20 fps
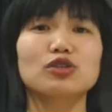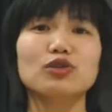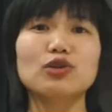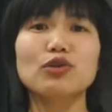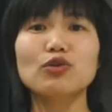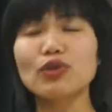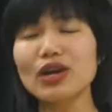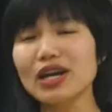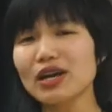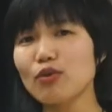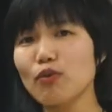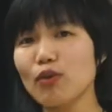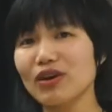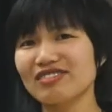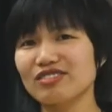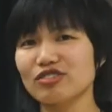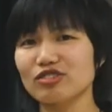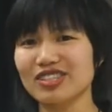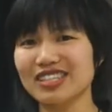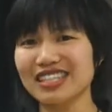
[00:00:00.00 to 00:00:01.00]
So you really
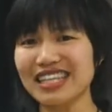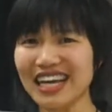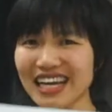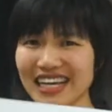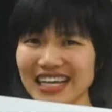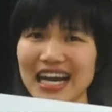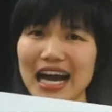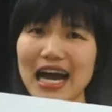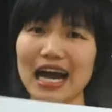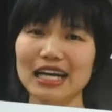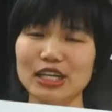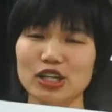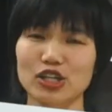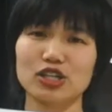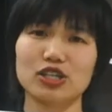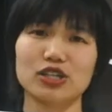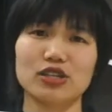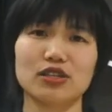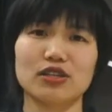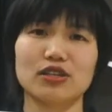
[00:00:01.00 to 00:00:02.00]
want to take
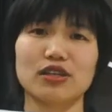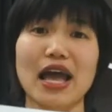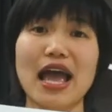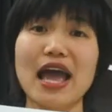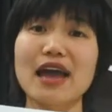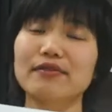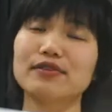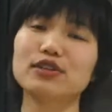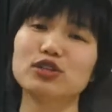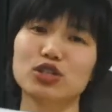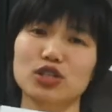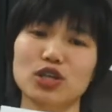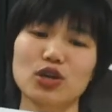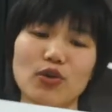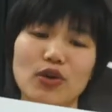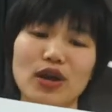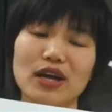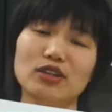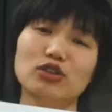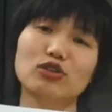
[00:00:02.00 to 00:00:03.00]
action every
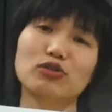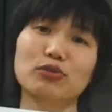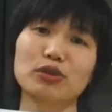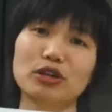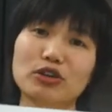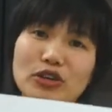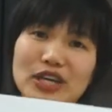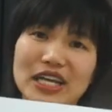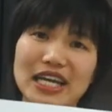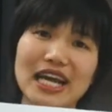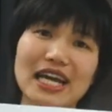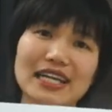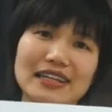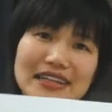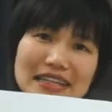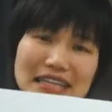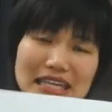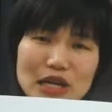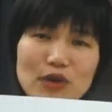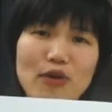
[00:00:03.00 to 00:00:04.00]
single day to create
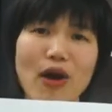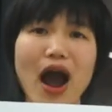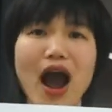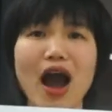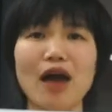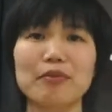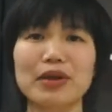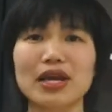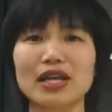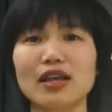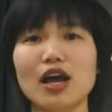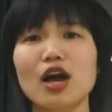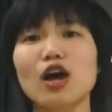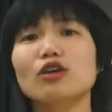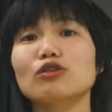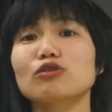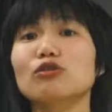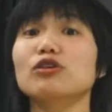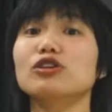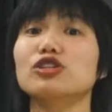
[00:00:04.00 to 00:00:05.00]
new habit
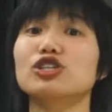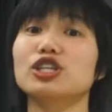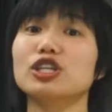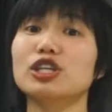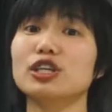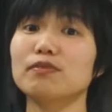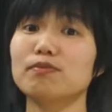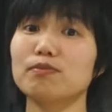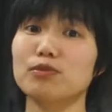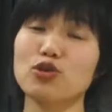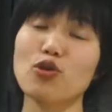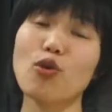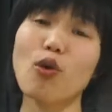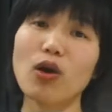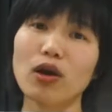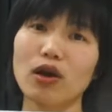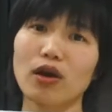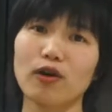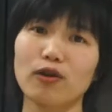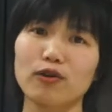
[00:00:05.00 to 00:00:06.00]
to achieve
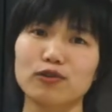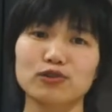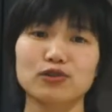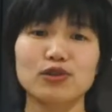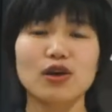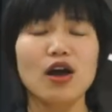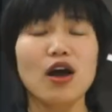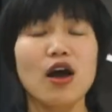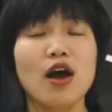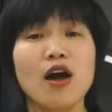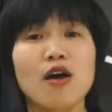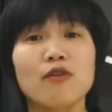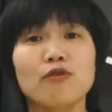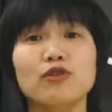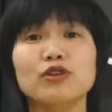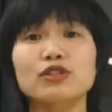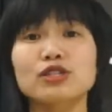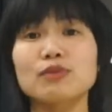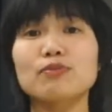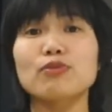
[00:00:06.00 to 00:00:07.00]
your goals.
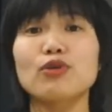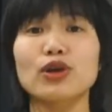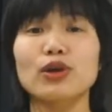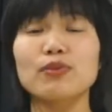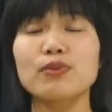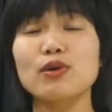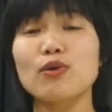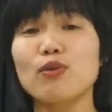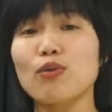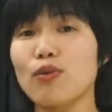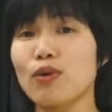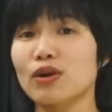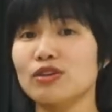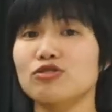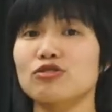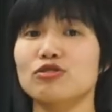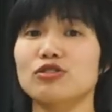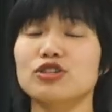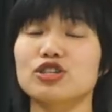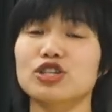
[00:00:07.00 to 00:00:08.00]
For example, if you
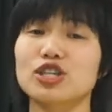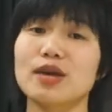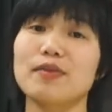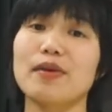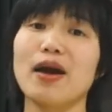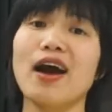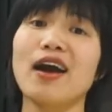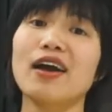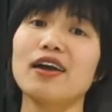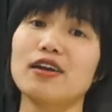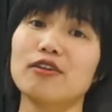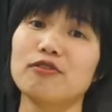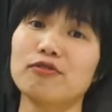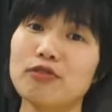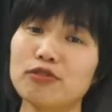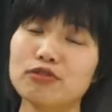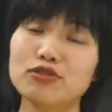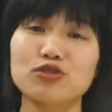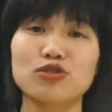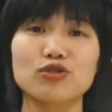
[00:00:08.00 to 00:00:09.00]
want to achieve a
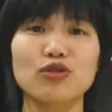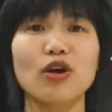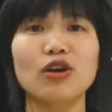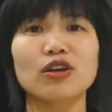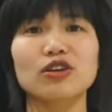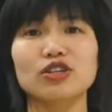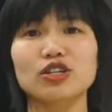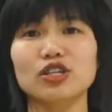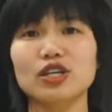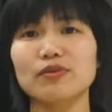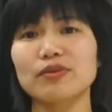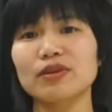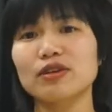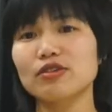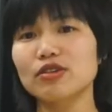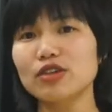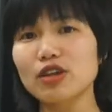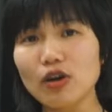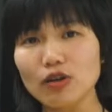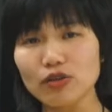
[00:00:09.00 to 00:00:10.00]
full scholarship,
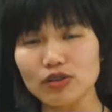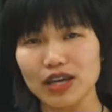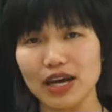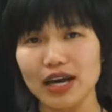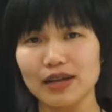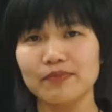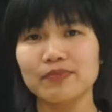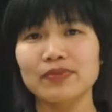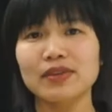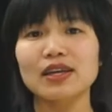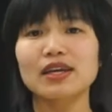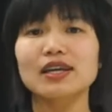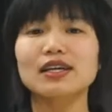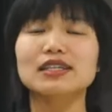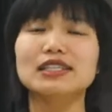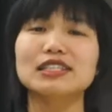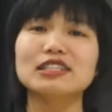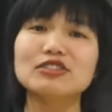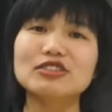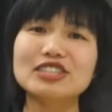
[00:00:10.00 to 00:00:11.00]
you know that
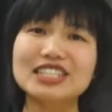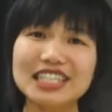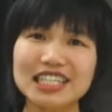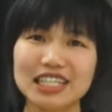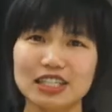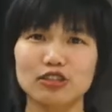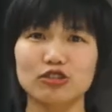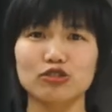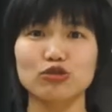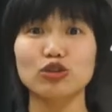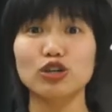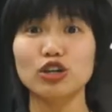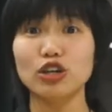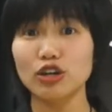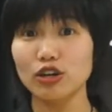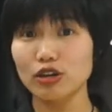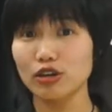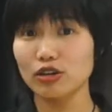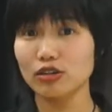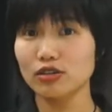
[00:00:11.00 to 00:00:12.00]
you need to
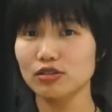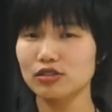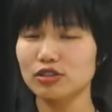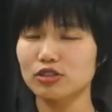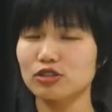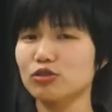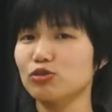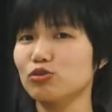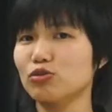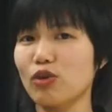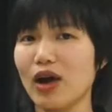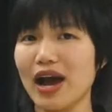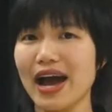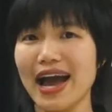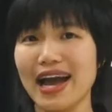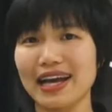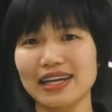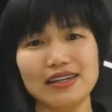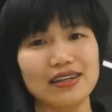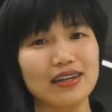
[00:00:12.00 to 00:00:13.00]
learn to
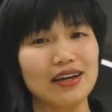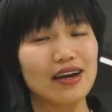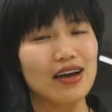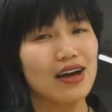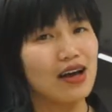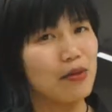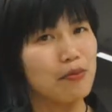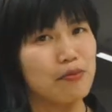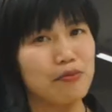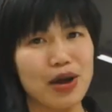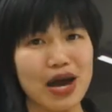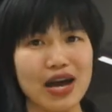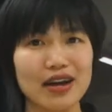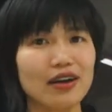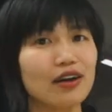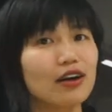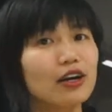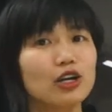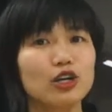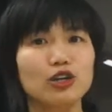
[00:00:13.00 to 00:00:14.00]
write
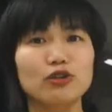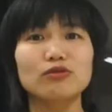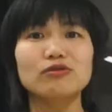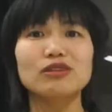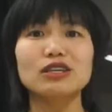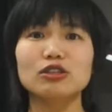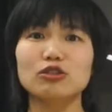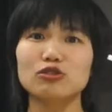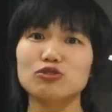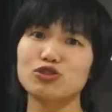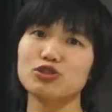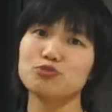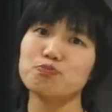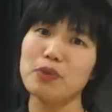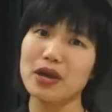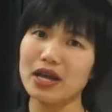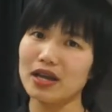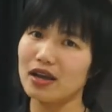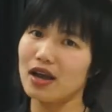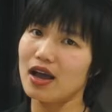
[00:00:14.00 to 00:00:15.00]
better, you need to
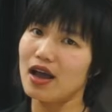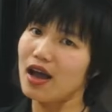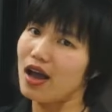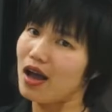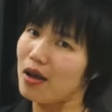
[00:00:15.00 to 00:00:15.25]
speak